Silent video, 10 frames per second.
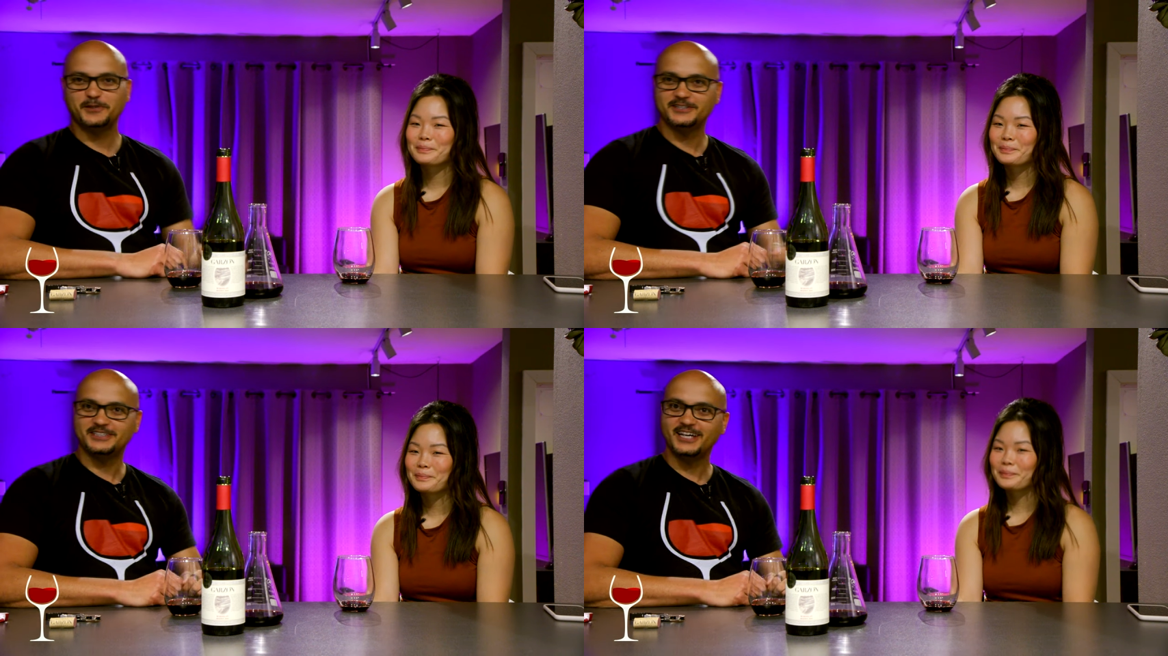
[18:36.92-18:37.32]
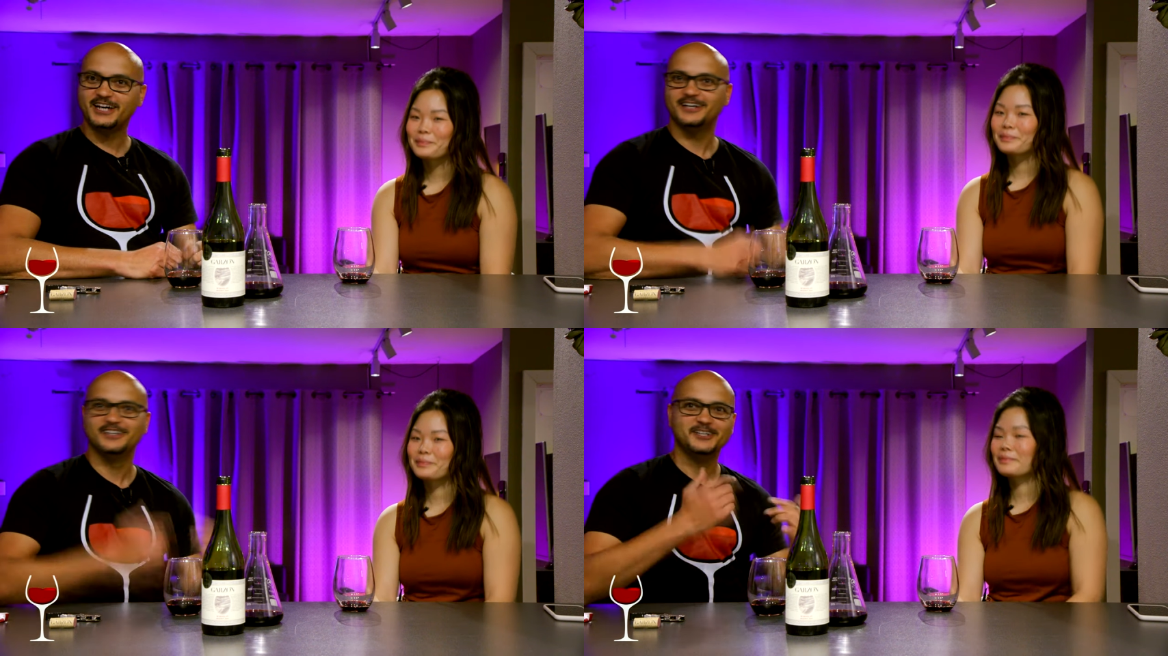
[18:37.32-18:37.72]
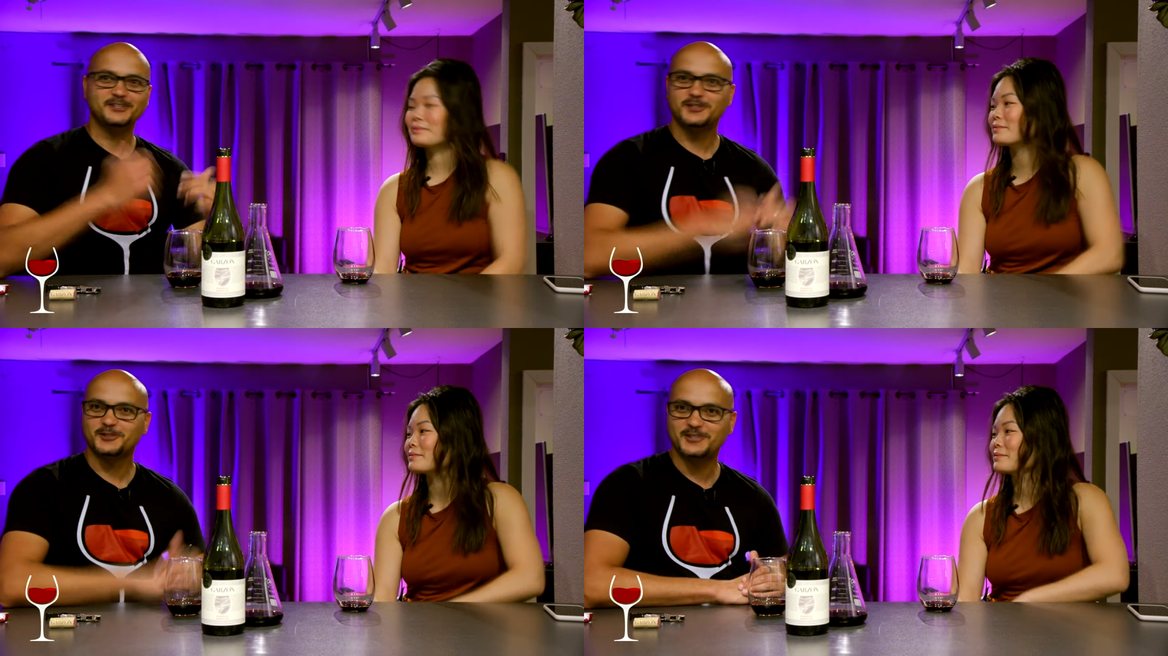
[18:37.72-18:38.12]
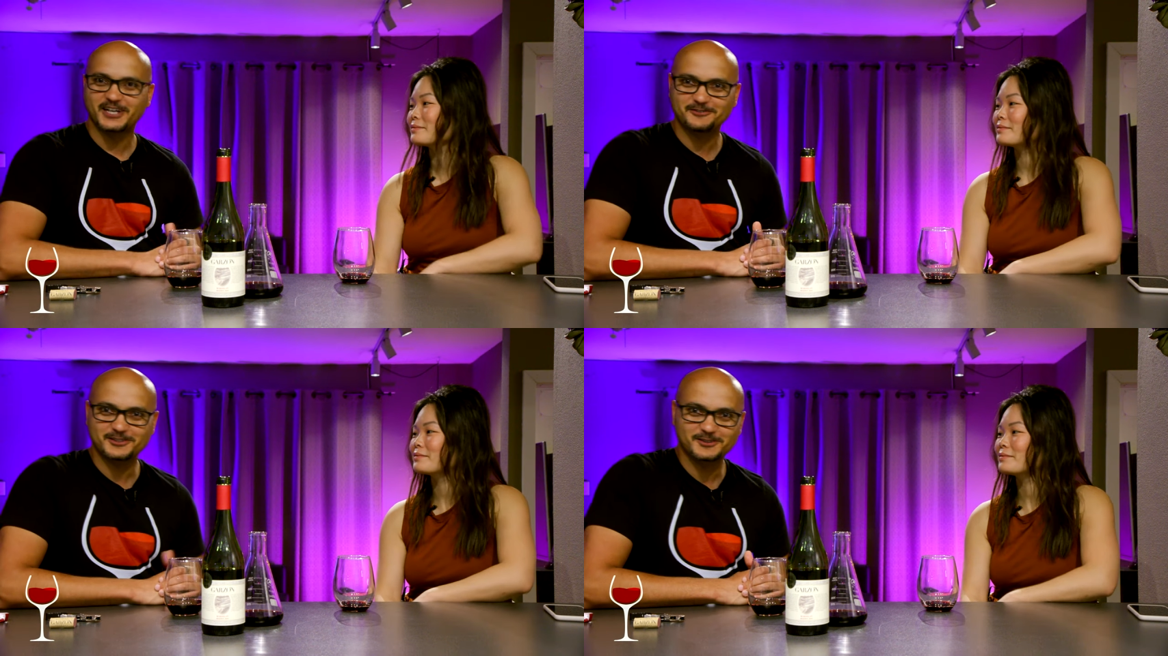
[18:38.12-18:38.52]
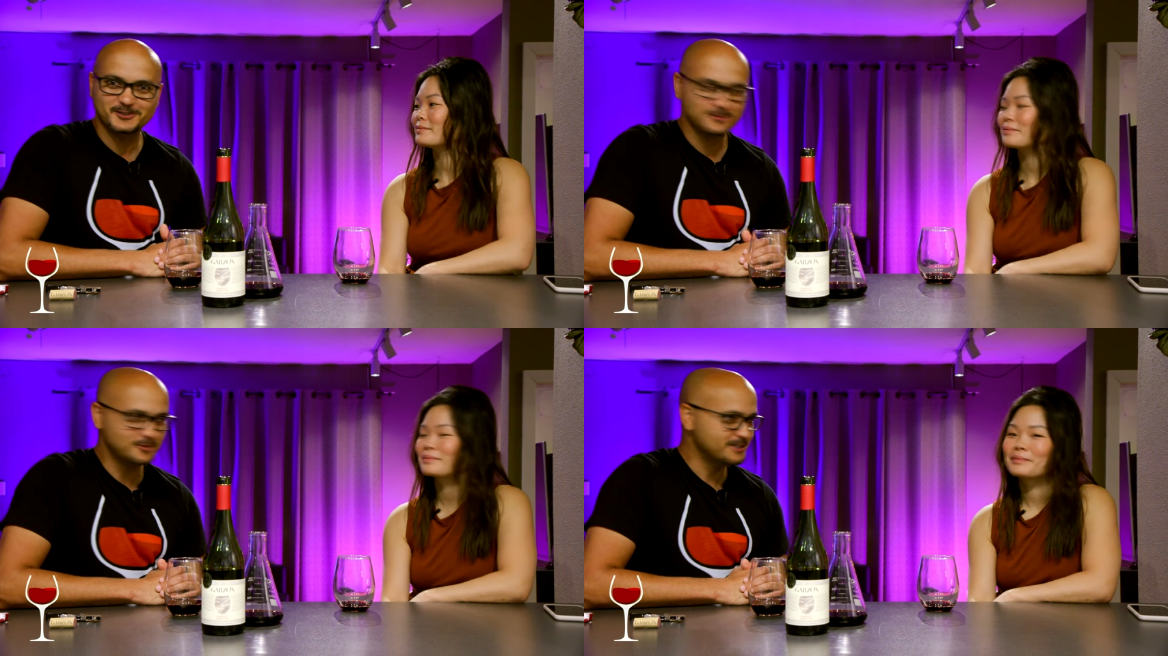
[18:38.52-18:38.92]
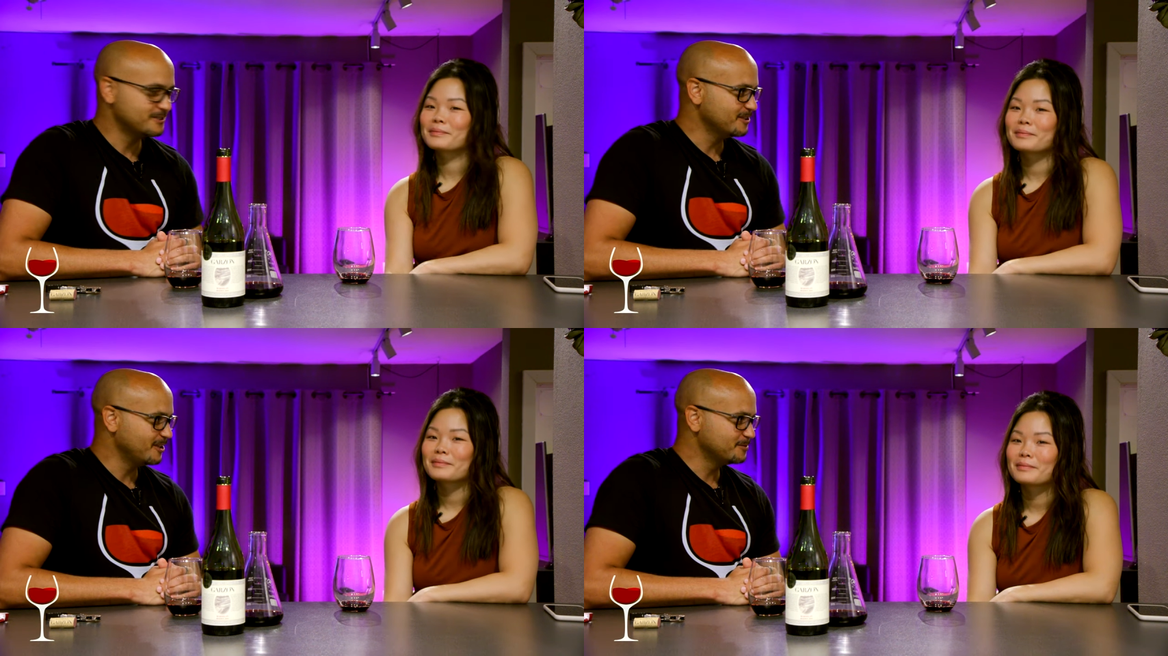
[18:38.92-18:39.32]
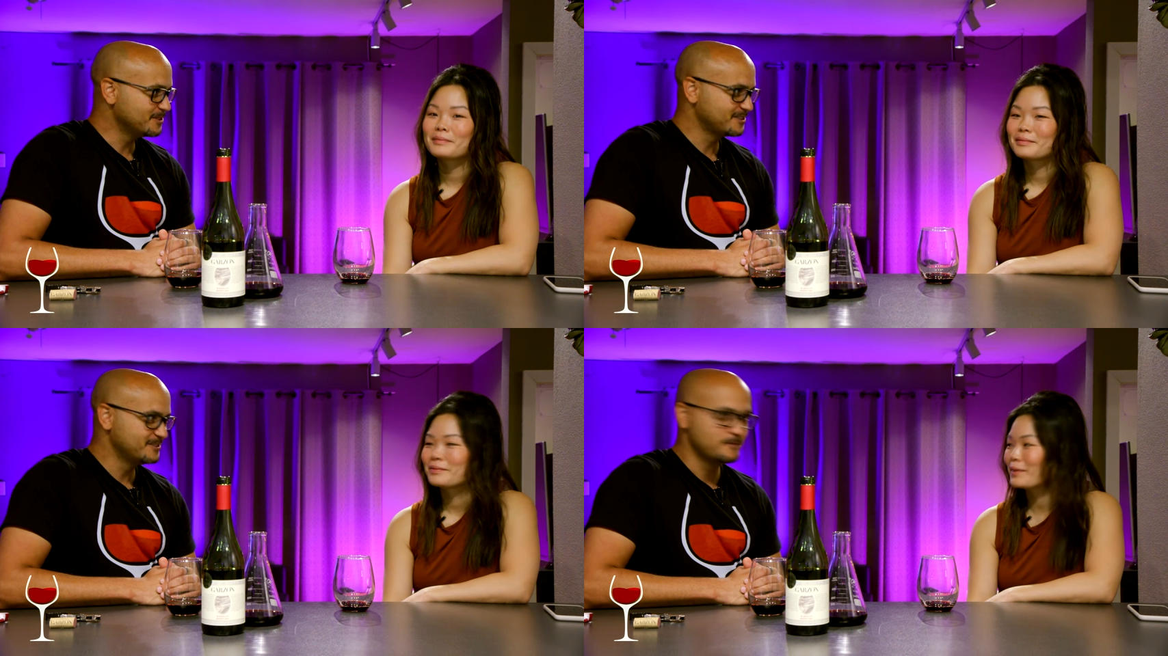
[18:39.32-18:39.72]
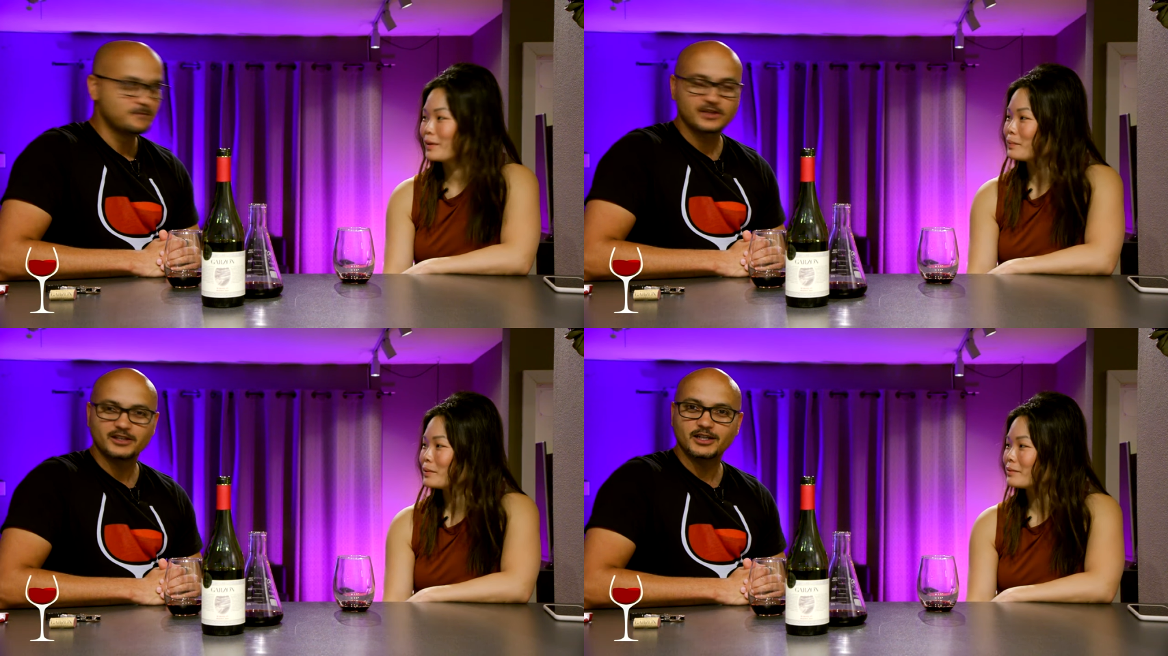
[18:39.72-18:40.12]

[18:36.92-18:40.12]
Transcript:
Speaker 1: but yeah, there you have it, wine snobs. Yep.